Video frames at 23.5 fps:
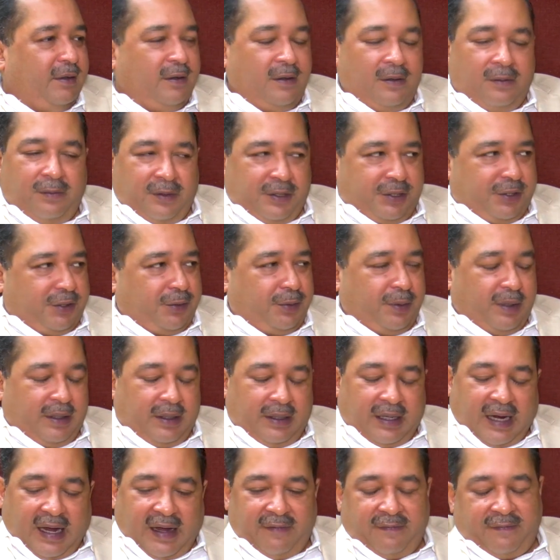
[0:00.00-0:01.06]
which we
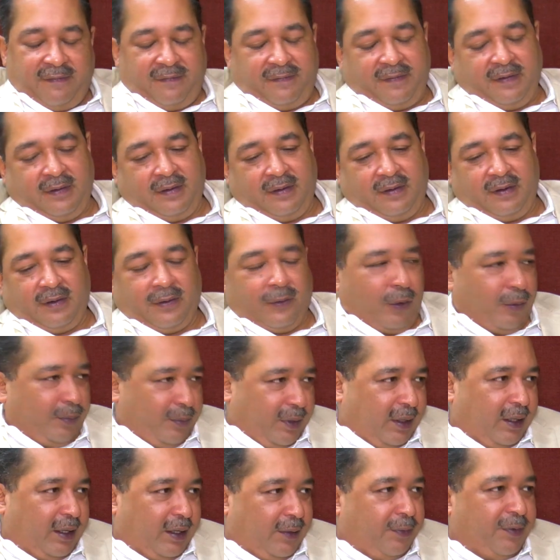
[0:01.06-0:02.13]
have
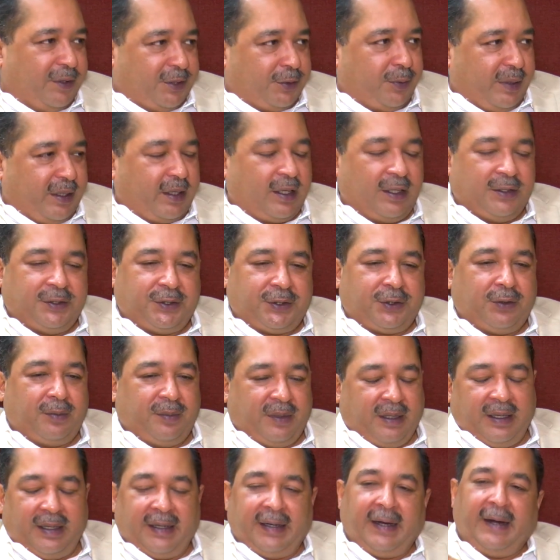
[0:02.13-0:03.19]
normally, which we consume
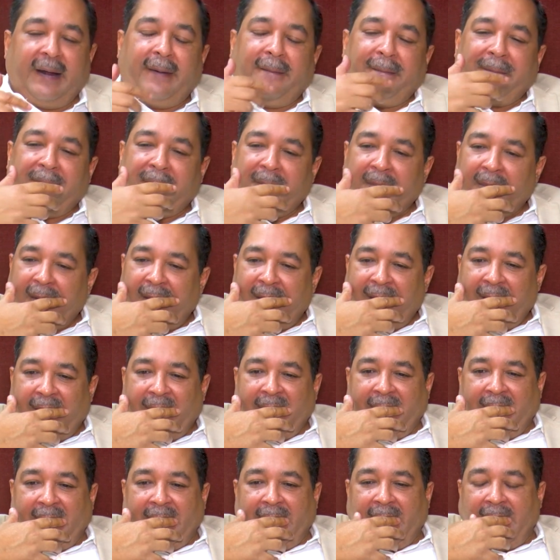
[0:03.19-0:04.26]
in India.
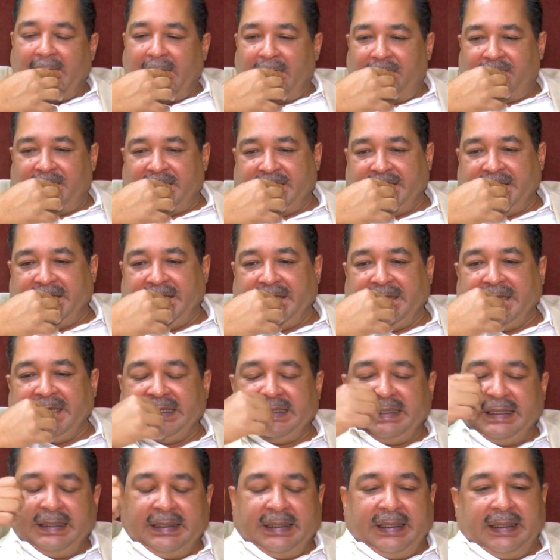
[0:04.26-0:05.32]
Now for
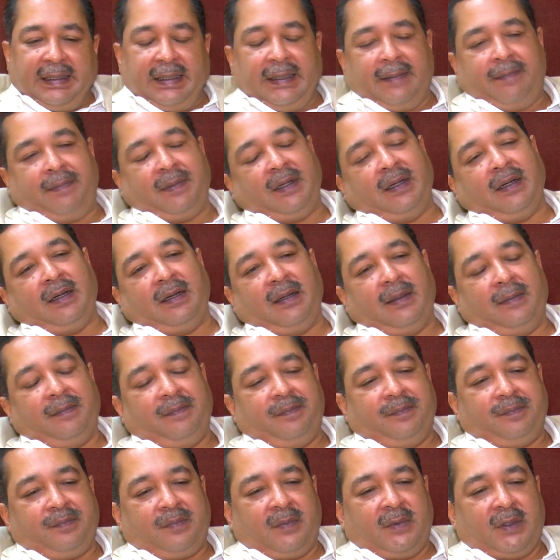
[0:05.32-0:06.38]
CTC tea,
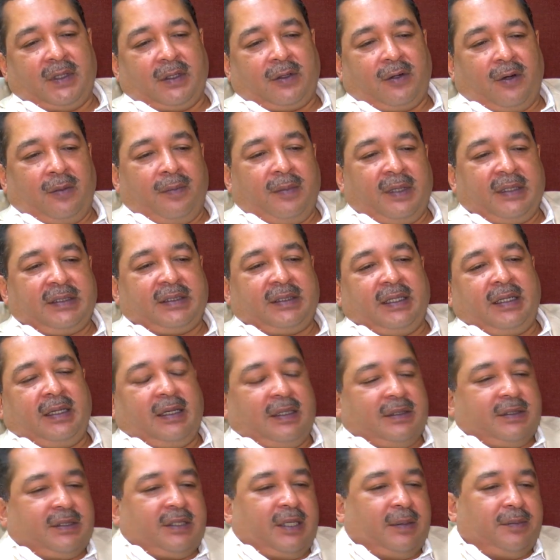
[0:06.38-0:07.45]
the domestic
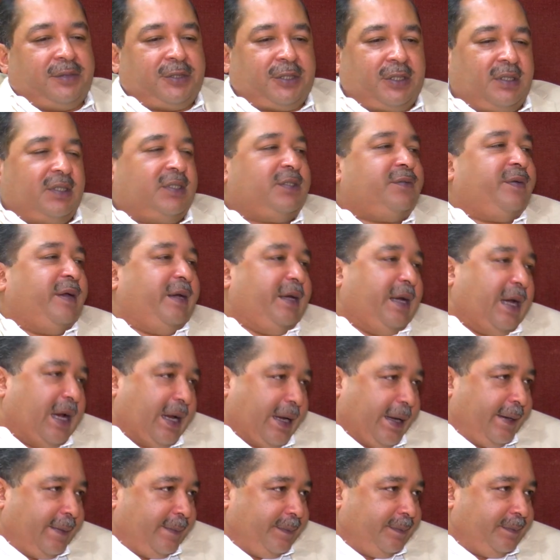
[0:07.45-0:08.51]
consumption is very
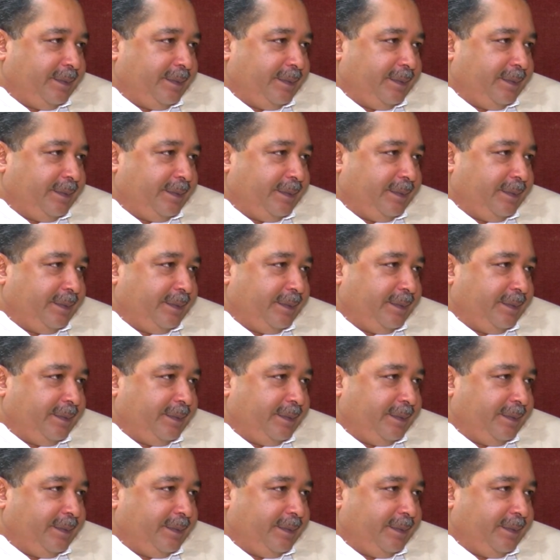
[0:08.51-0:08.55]
high,